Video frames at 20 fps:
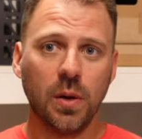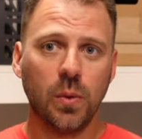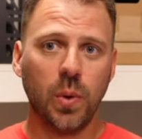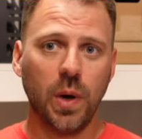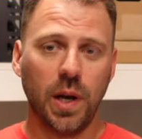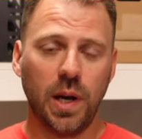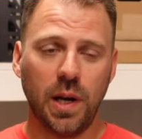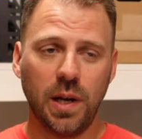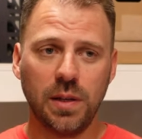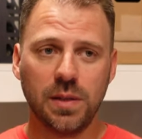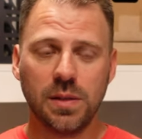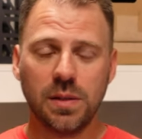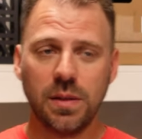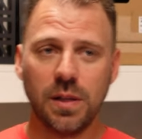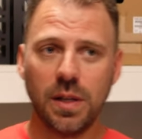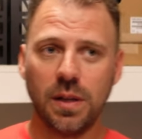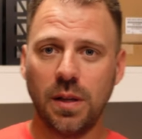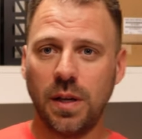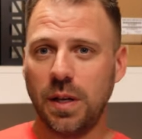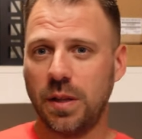Quite
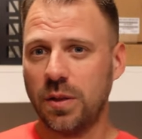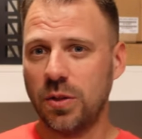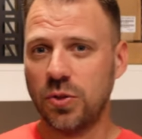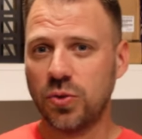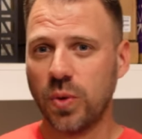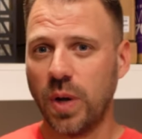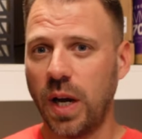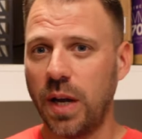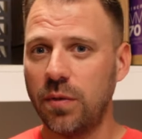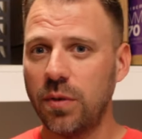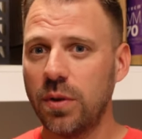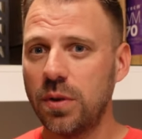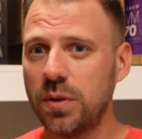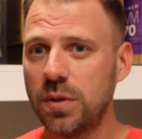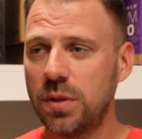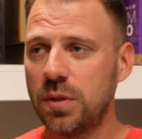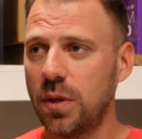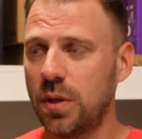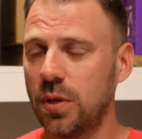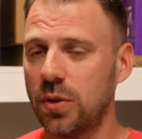honestly, like the
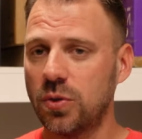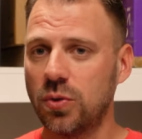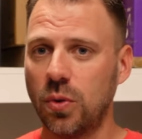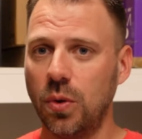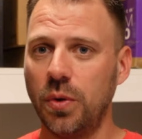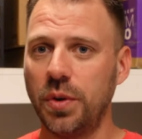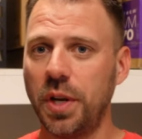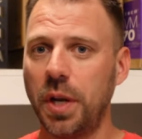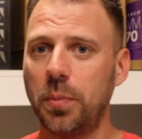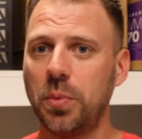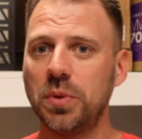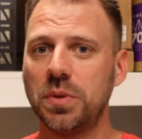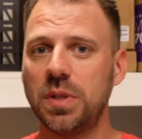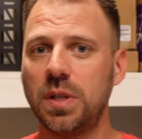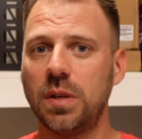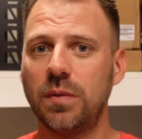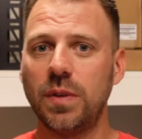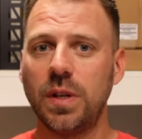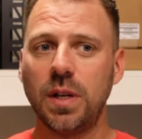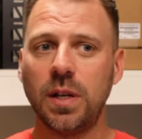drivers to control an Apple
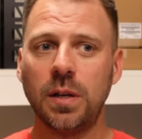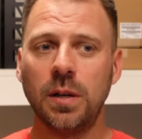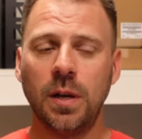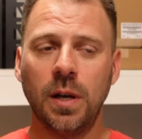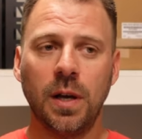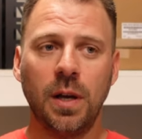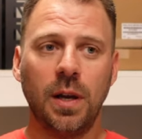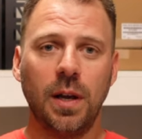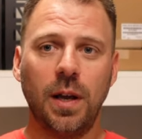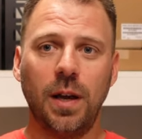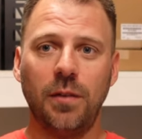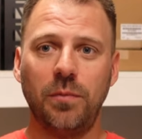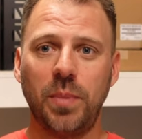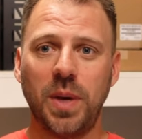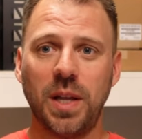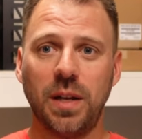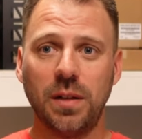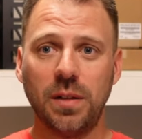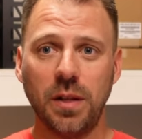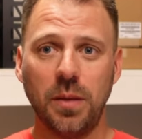TV have
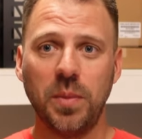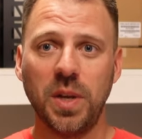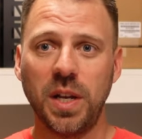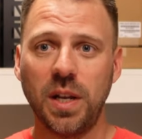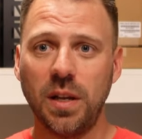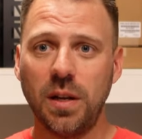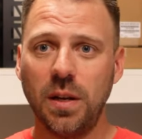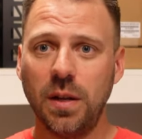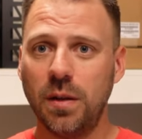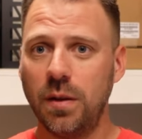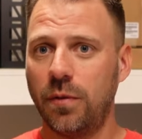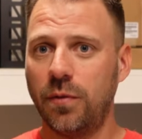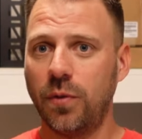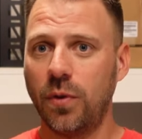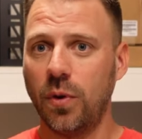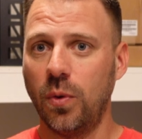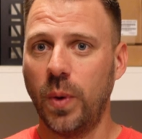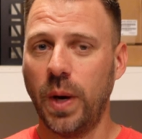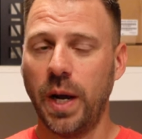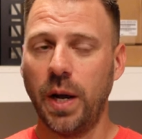been limited
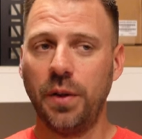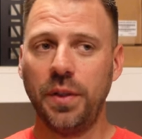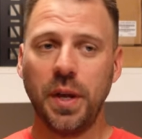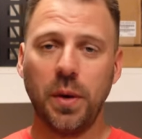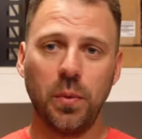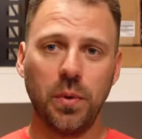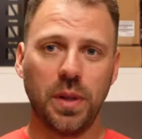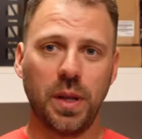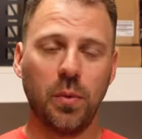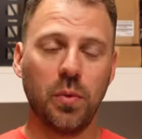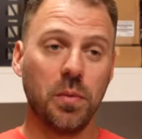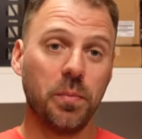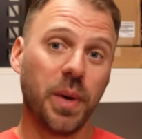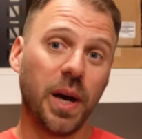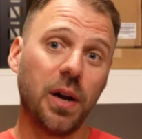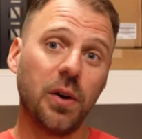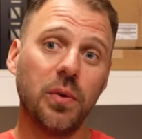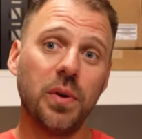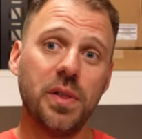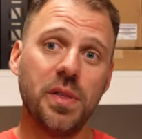for a while. They, they were
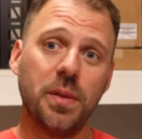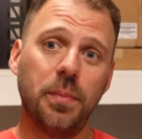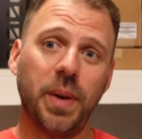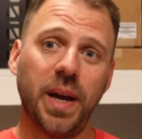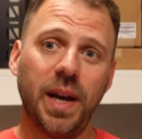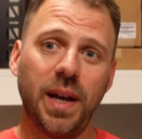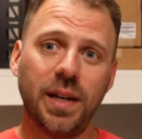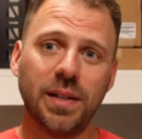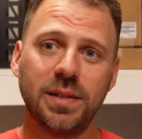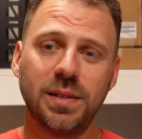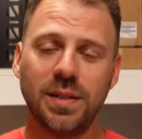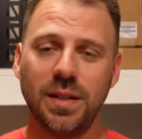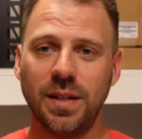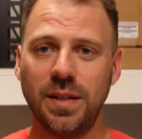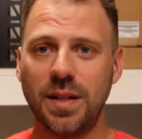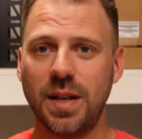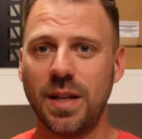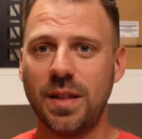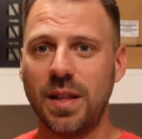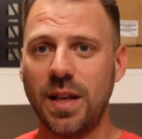better in the past,
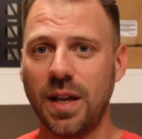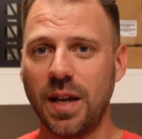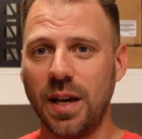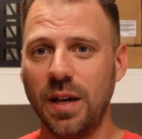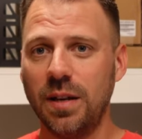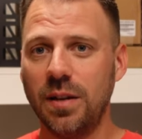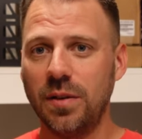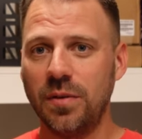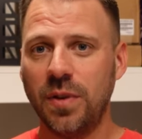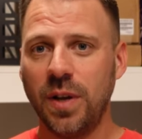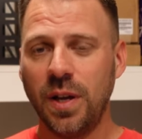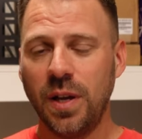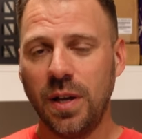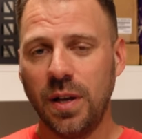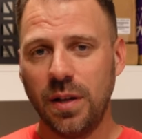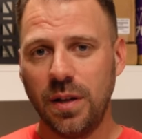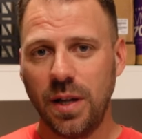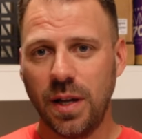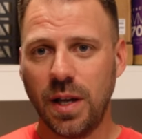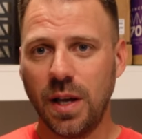and then they kind of
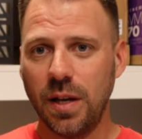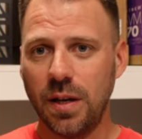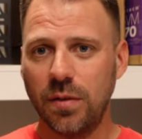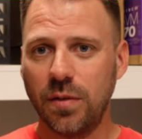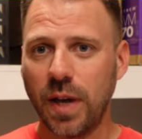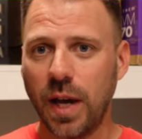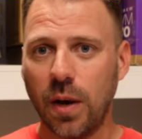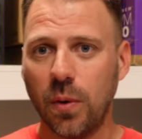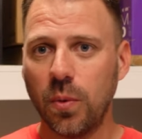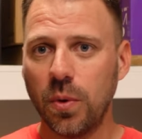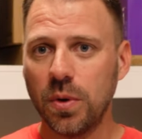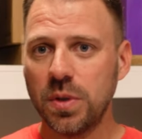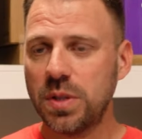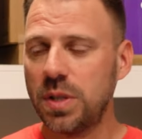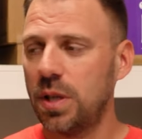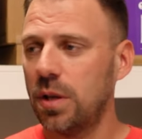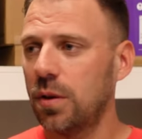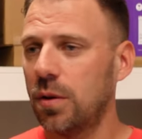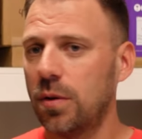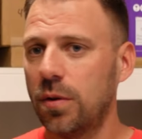they kind of got
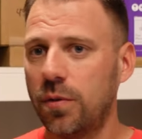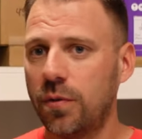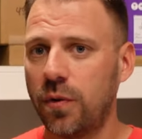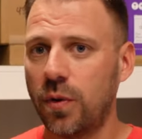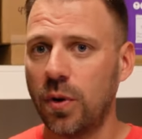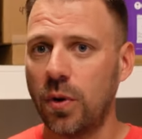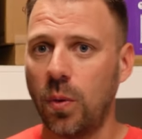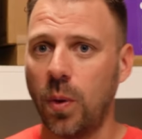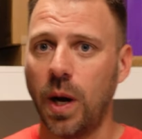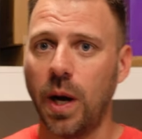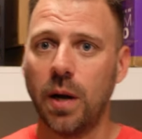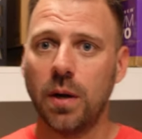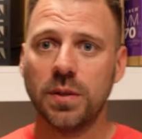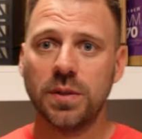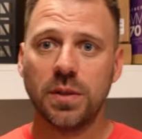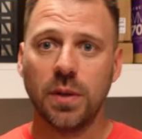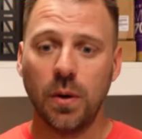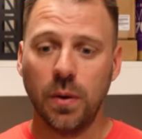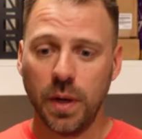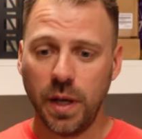worse here for a while.
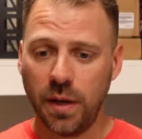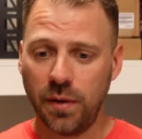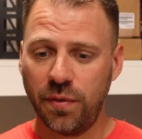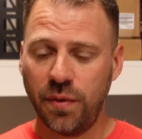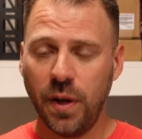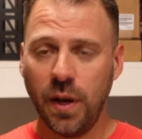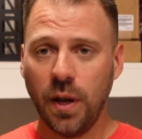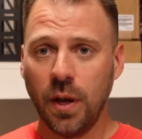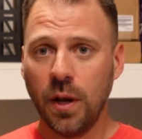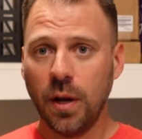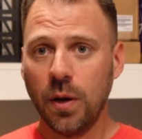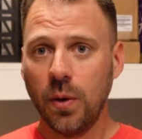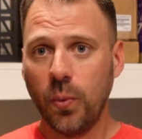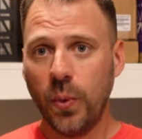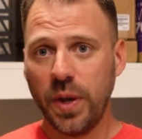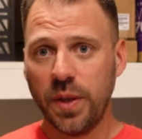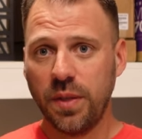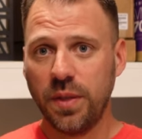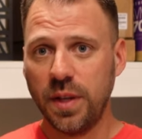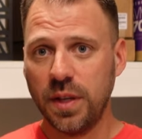So if
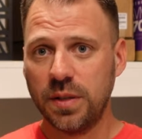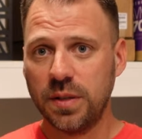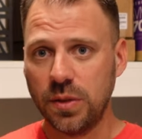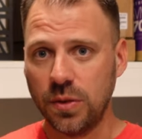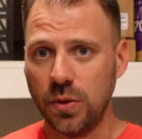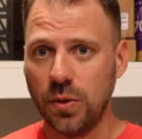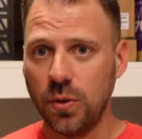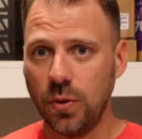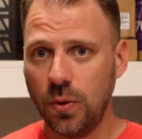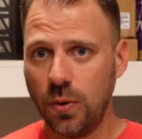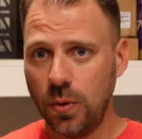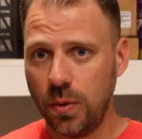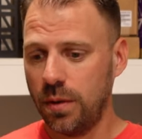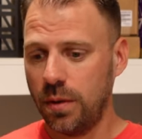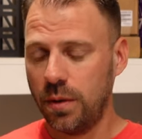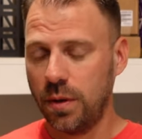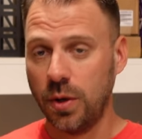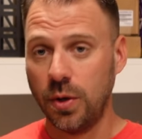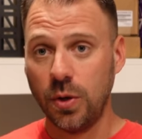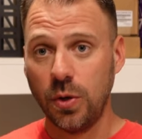with this new
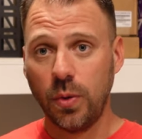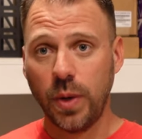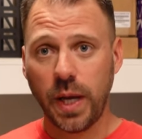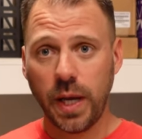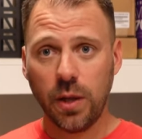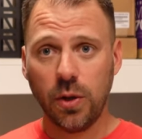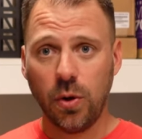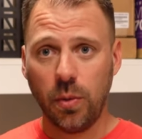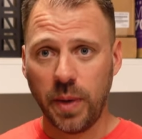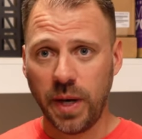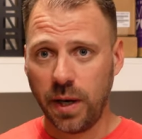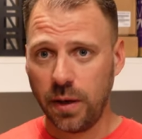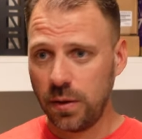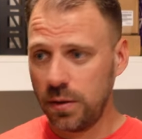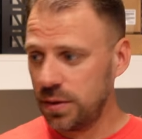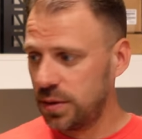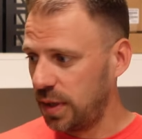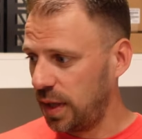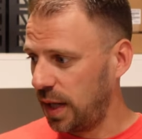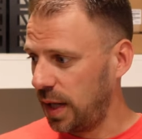the new Halo
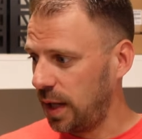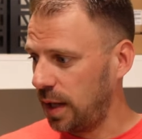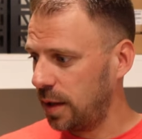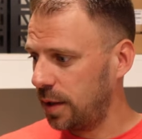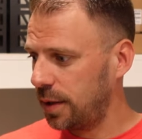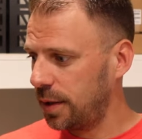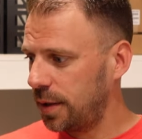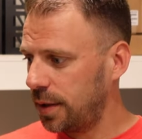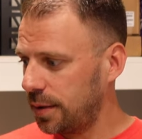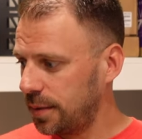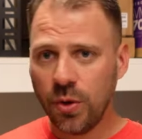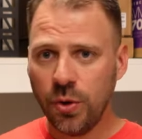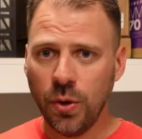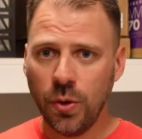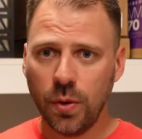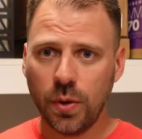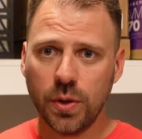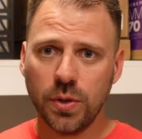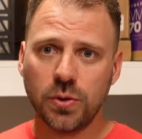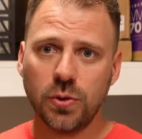models and
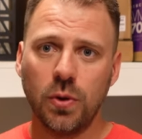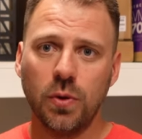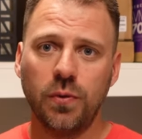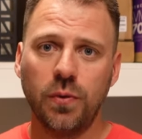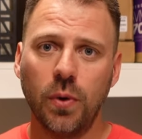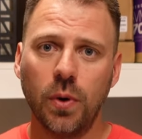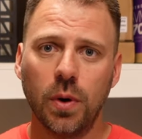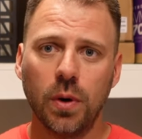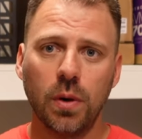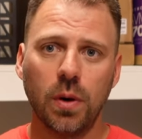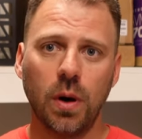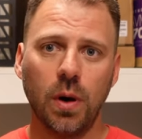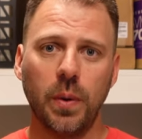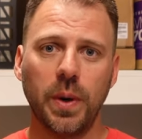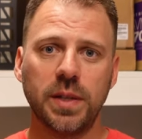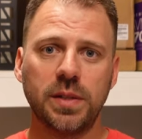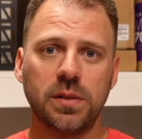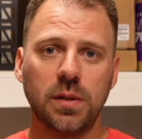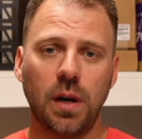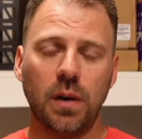new Control 4
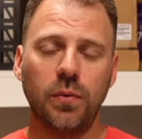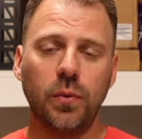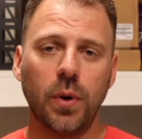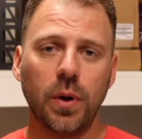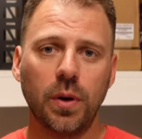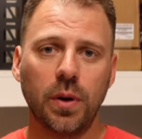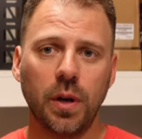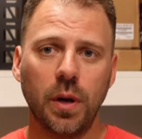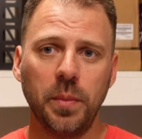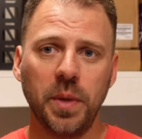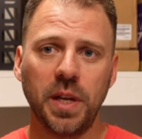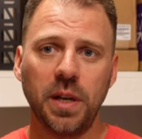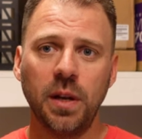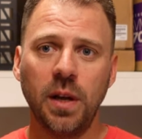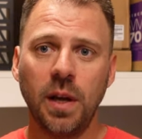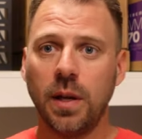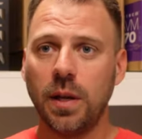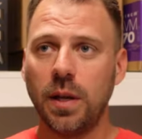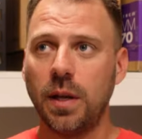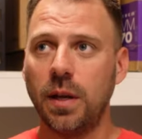OS software coming,
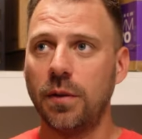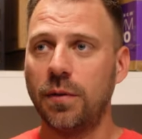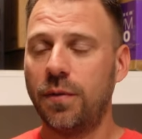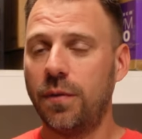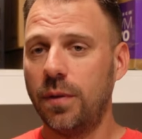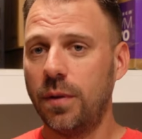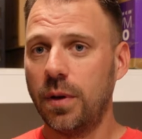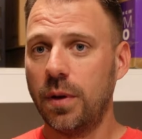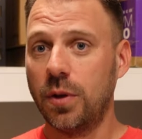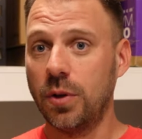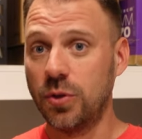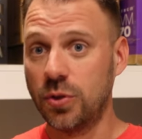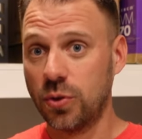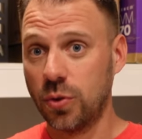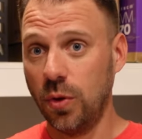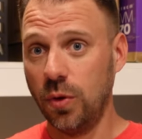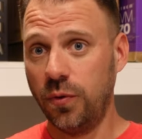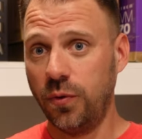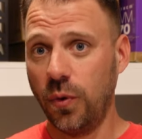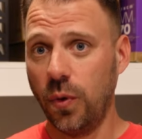if
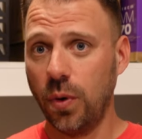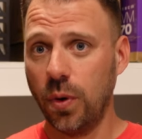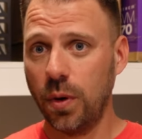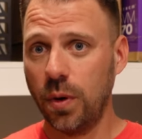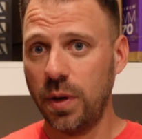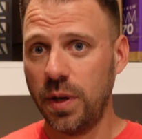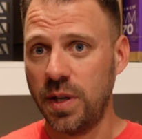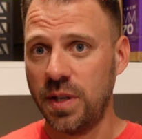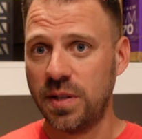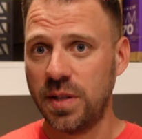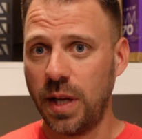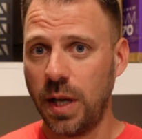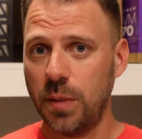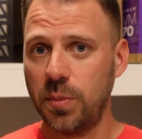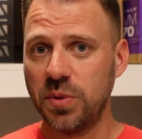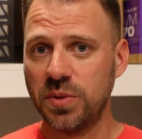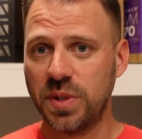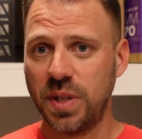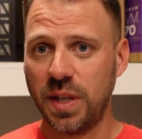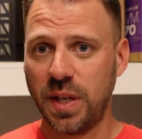Control 4 is
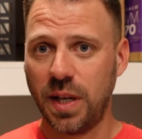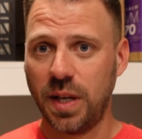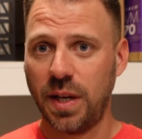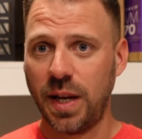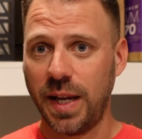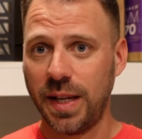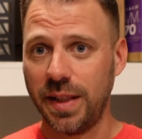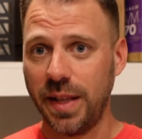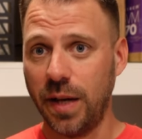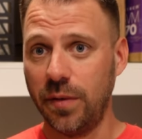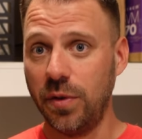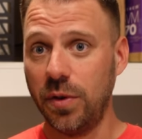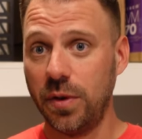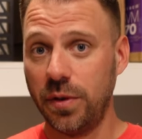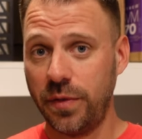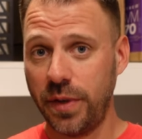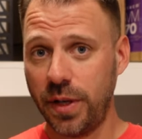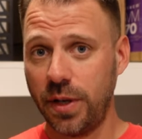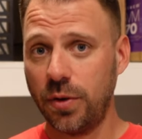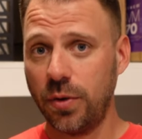able to get a level
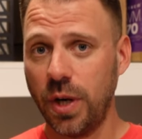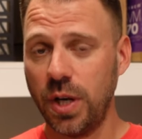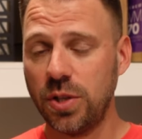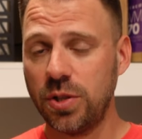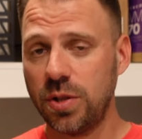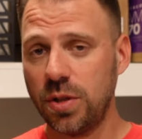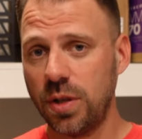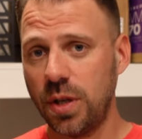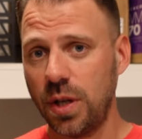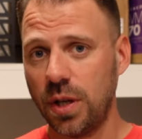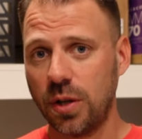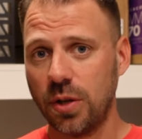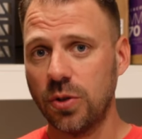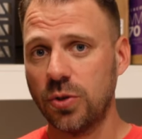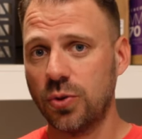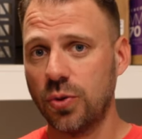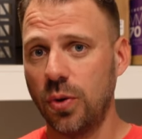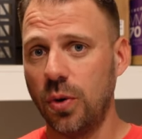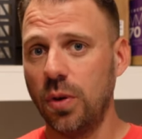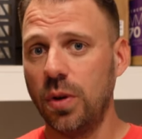of integration and
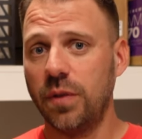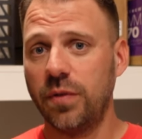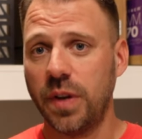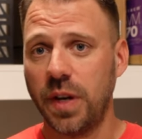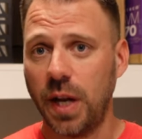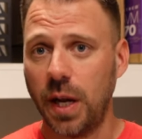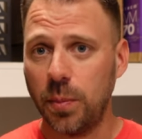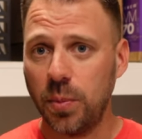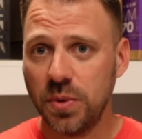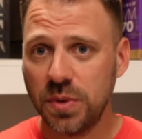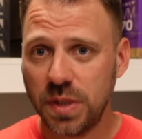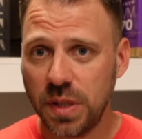control of an Apple